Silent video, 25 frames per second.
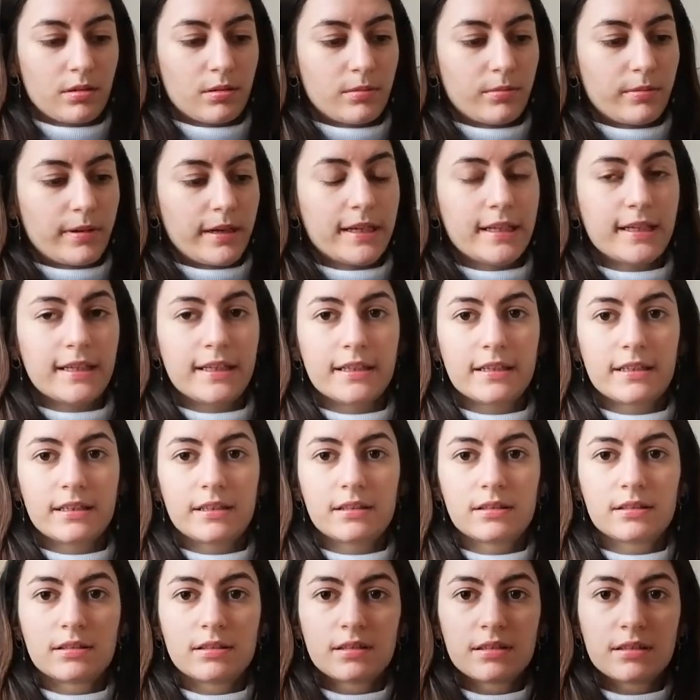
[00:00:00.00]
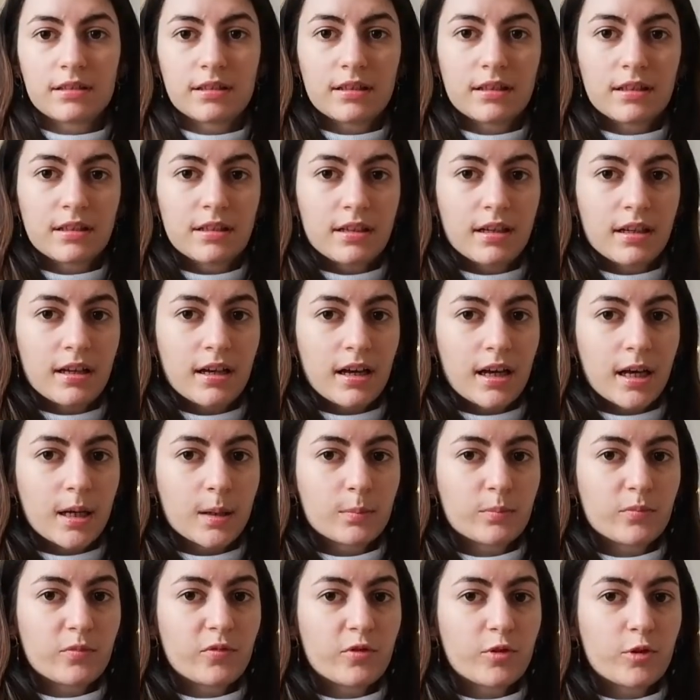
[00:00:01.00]
right here.
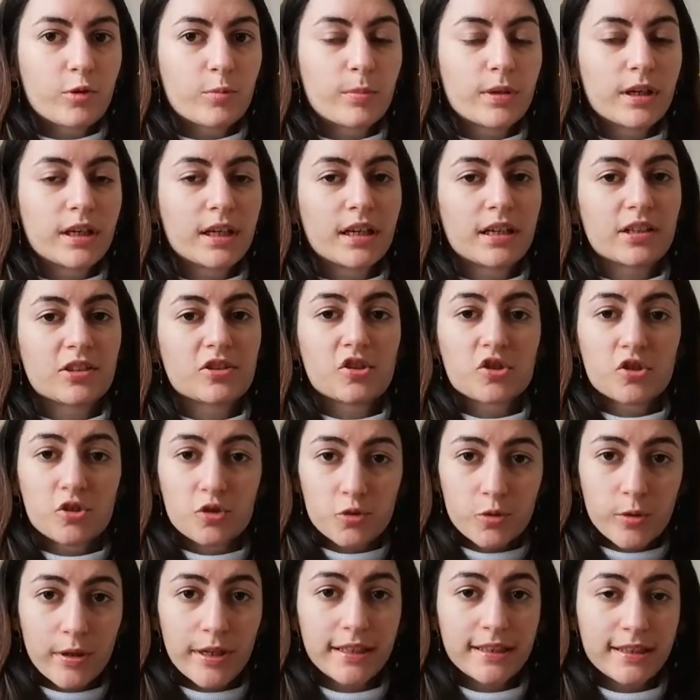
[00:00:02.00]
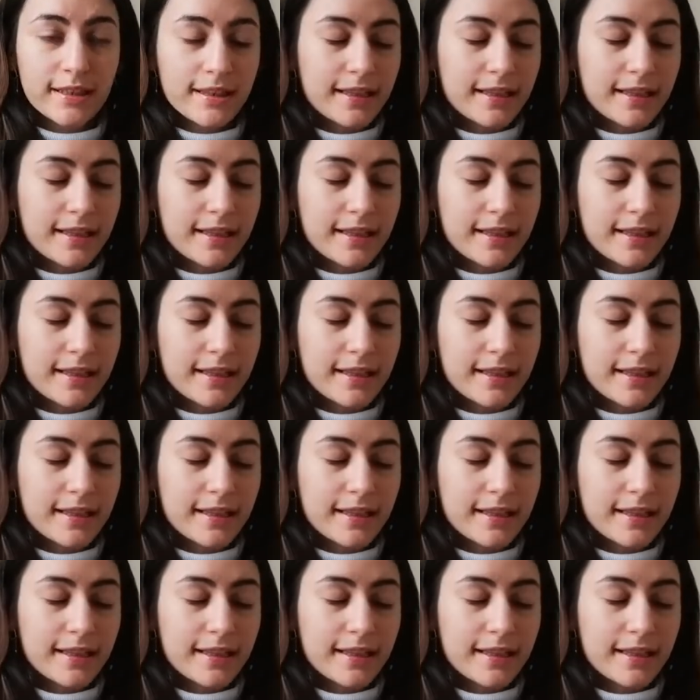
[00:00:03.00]
I'm forming a straight